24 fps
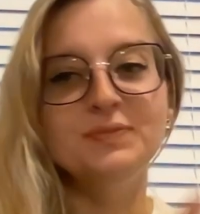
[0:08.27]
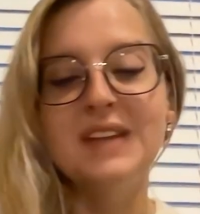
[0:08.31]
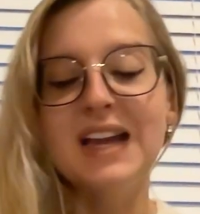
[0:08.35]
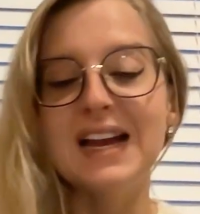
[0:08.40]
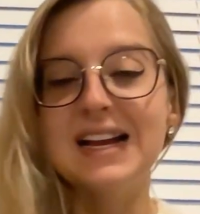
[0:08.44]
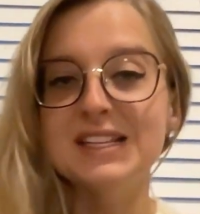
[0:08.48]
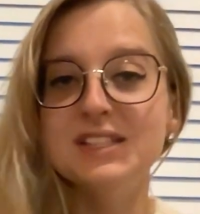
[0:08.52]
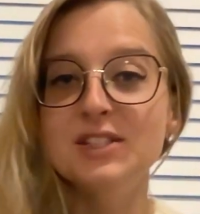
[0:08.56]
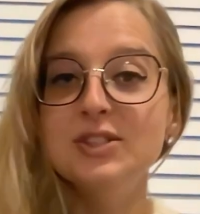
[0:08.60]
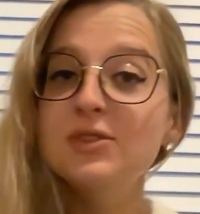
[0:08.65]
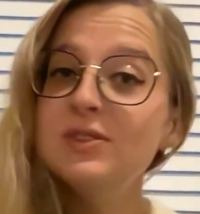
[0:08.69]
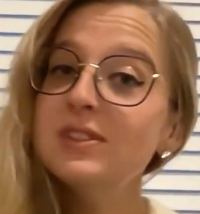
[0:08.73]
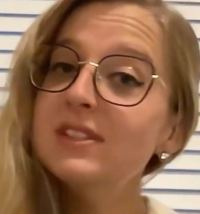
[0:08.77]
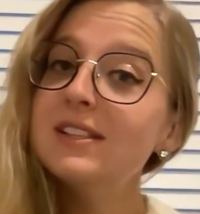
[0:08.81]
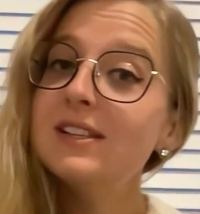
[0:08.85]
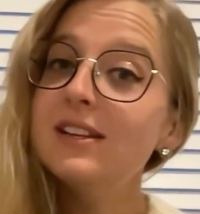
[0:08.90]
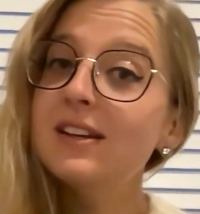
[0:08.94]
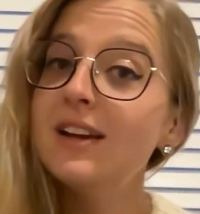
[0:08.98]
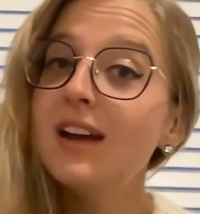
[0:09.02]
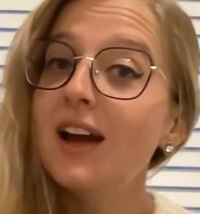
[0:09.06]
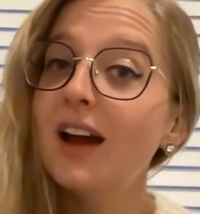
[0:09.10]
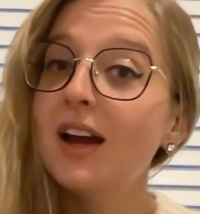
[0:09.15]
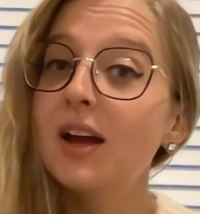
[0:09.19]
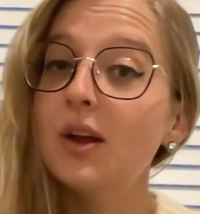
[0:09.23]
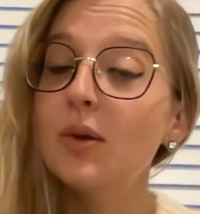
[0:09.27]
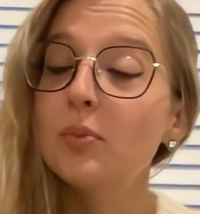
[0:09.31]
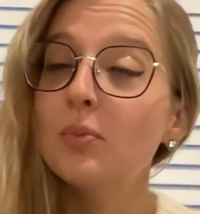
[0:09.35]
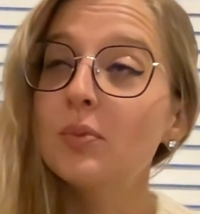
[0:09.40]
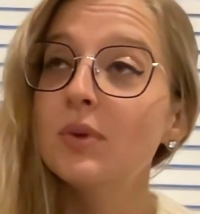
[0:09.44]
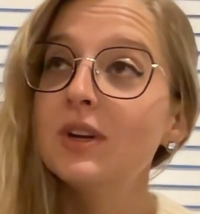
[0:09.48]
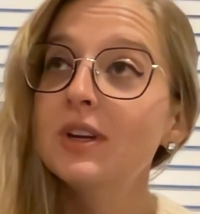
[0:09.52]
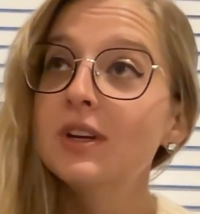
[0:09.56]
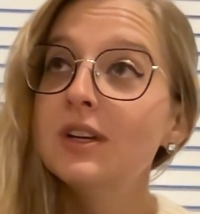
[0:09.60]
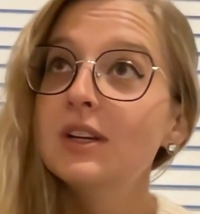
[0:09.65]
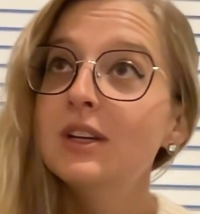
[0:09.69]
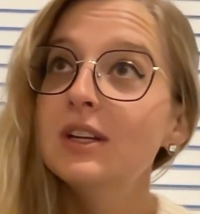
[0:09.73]
As you can see, I'm
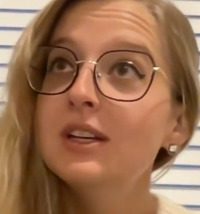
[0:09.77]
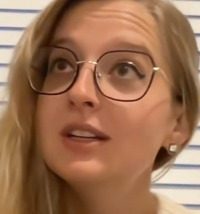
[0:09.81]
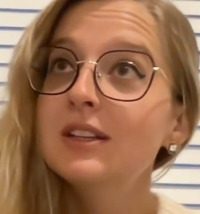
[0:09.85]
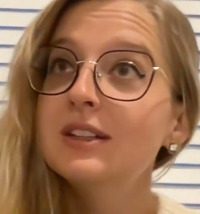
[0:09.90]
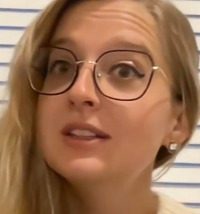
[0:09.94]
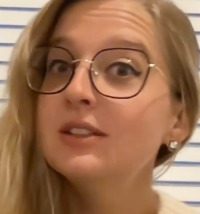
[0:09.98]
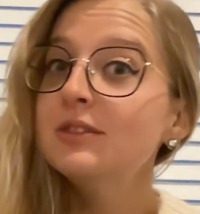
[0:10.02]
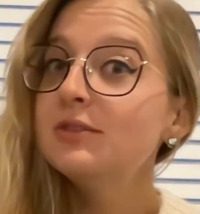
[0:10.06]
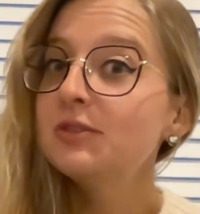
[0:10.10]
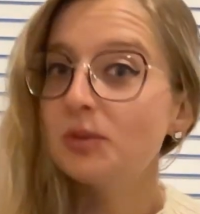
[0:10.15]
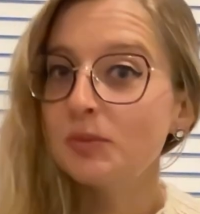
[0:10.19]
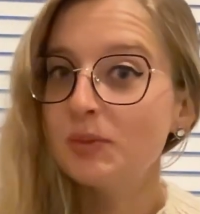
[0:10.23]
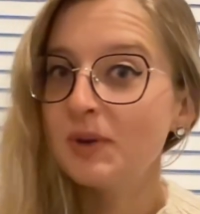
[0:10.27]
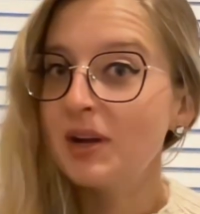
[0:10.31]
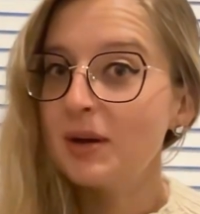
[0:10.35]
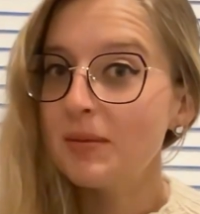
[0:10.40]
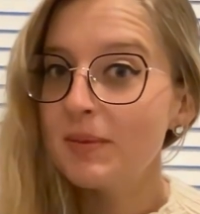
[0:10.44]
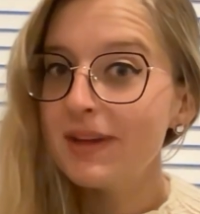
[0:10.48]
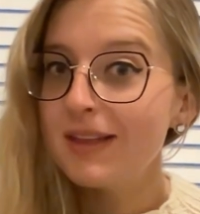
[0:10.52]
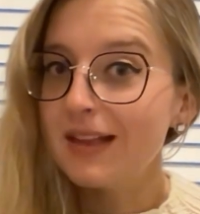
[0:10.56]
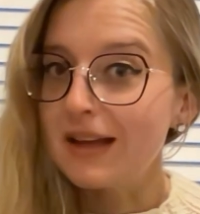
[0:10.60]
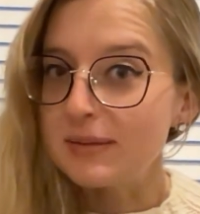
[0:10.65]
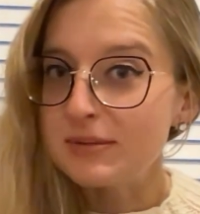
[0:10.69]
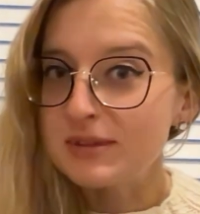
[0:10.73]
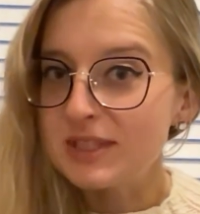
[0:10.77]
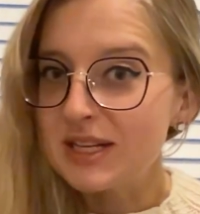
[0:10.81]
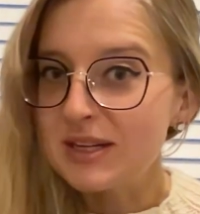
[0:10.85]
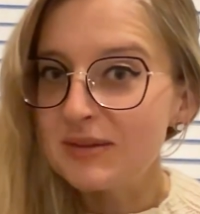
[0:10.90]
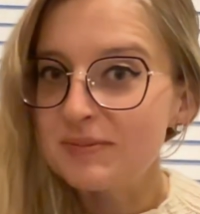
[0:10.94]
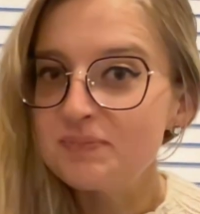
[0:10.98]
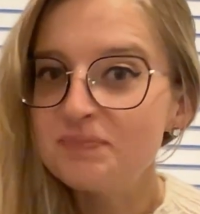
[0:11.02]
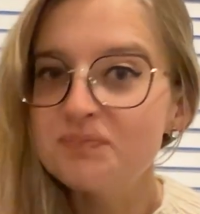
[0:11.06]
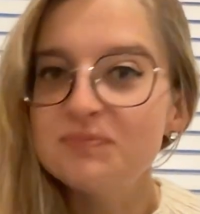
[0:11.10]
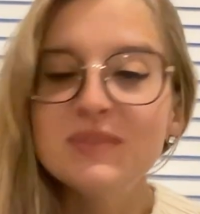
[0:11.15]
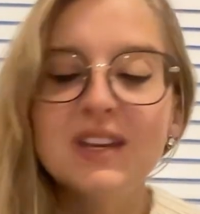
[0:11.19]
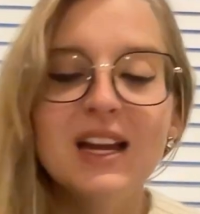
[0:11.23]
filming on my
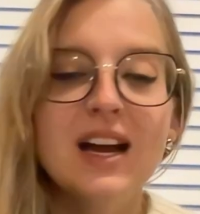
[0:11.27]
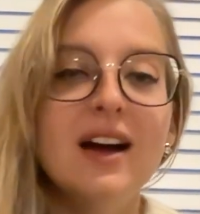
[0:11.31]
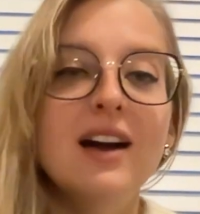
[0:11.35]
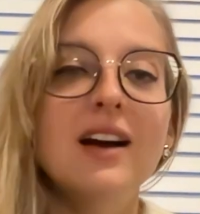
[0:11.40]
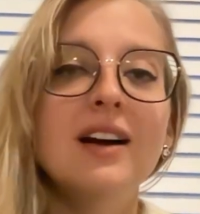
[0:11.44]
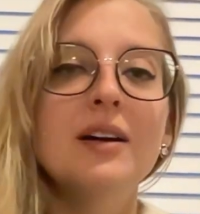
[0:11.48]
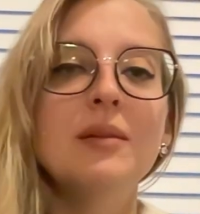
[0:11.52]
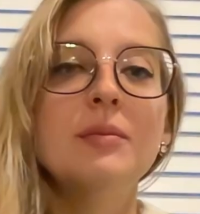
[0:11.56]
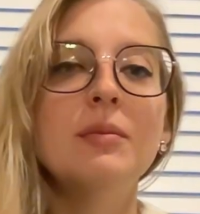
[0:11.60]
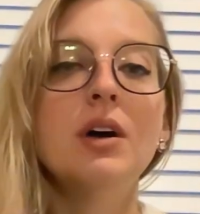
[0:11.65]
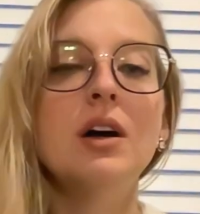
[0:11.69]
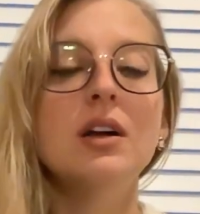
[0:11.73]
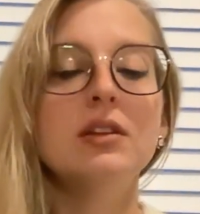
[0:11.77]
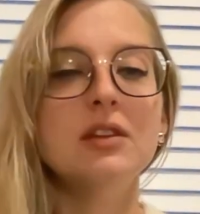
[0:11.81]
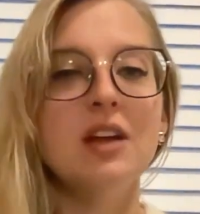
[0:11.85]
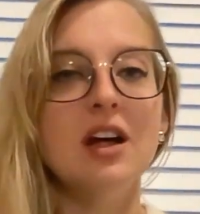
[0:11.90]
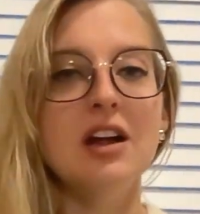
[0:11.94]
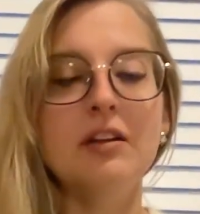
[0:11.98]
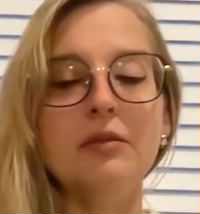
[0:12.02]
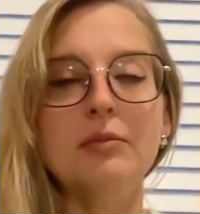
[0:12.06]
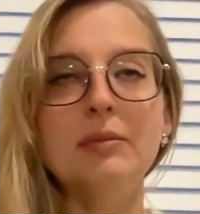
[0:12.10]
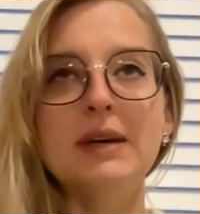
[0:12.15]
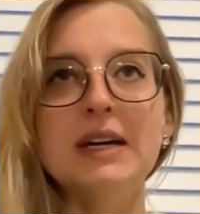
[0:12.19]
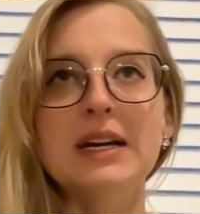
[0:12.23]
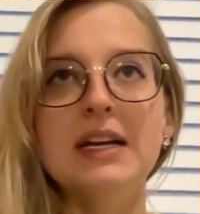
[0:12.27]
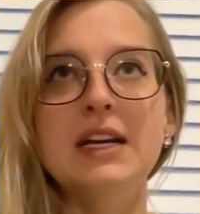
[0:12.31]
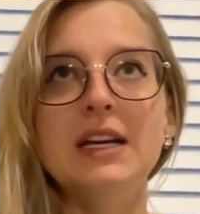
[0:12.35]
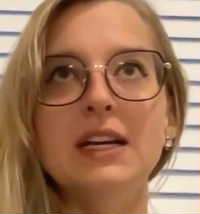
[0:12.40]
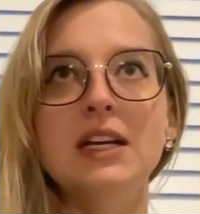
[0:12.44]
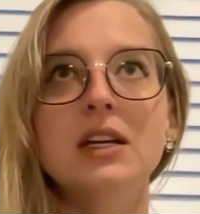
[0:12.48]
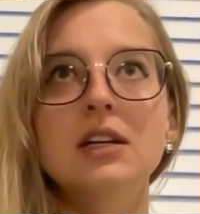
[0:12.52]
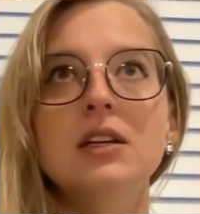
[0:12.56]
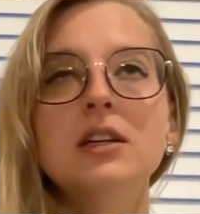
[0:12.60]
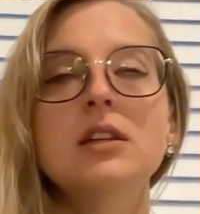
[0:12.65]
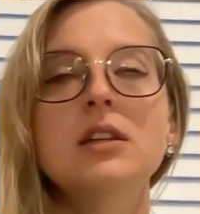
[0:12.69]
laptop. A lot of my